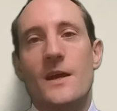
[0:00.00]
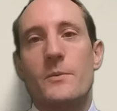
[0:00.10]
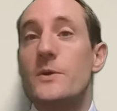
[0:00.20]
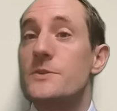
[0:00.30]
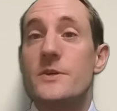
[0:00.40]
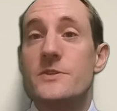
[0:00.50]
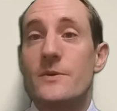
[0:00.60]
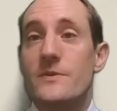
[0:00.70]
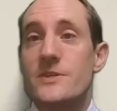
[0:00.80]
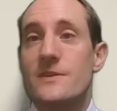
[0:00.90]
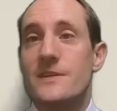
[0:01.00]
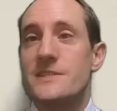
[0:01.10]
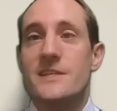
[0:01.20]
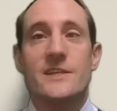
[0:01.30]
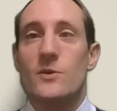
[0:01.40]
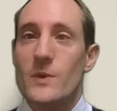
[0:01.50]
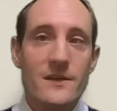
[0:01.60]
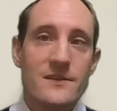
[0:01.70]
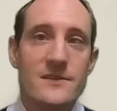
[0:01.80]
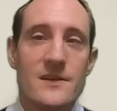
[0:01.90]
We also don't consider your
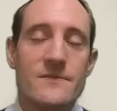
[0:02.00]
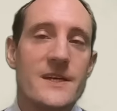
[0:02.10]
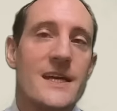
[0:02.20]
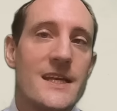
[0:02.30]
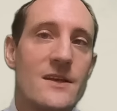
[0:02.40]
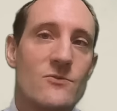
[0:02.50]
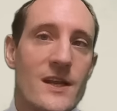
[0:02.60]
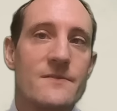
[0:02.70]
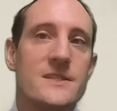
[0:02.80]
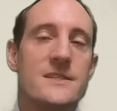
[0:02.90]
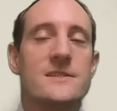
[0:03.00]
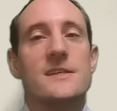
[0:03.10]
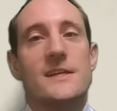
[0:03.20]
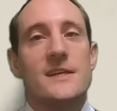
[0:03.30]
wealth of any relevance.